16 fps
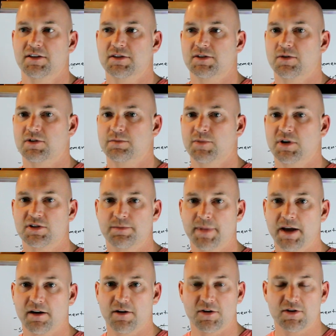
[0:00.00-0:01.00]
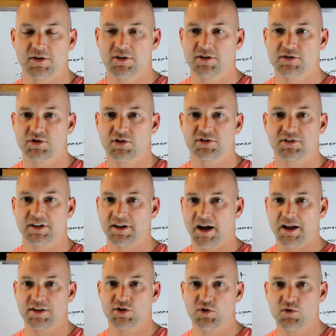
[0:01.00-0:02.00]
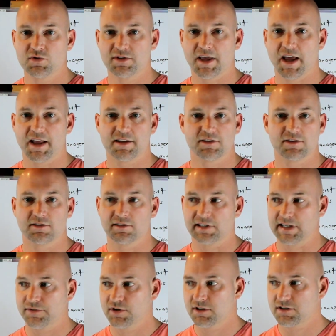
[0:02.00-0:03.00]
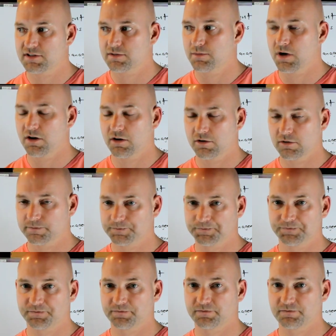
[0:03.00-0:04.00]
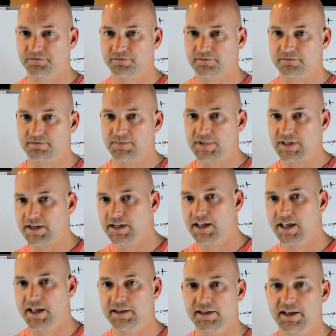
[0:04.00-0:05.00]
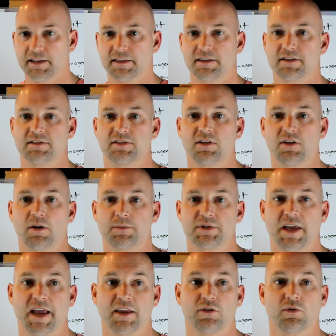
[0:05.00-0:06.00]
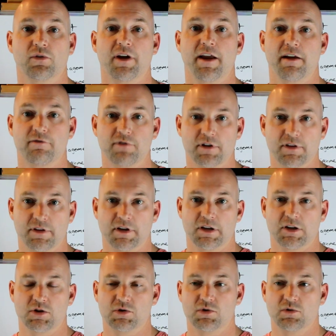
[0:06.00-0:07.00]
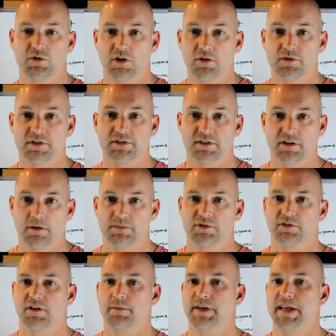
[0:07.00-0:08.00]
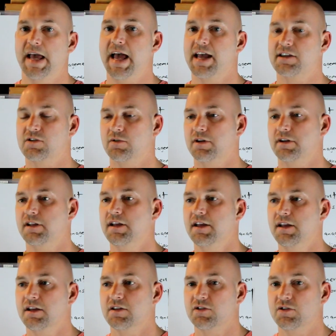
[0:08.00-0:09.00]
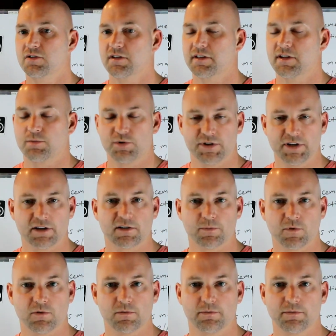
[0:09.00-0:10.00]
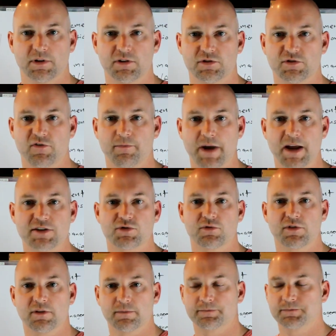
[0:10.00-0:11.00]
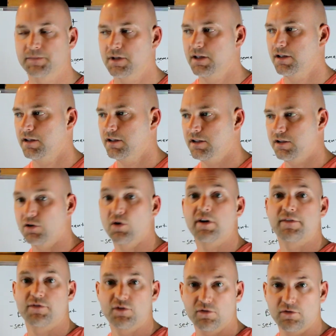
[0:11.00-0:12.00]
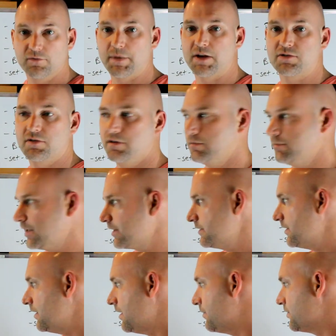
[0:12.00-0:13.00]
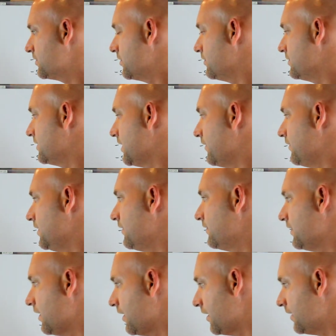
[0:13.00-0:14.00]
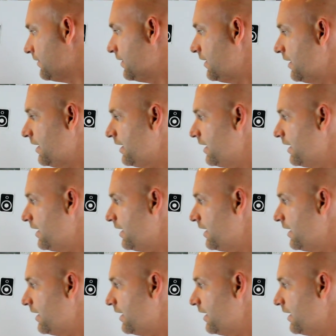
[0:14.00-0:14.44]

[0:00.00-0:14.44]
So it's much better just to not use that, just leave it at small and let the subs handle everything because you know the subs are going to be accurate and they're predictable because you've measured them. You know, if you've measured them, like I said, episode seven, if not,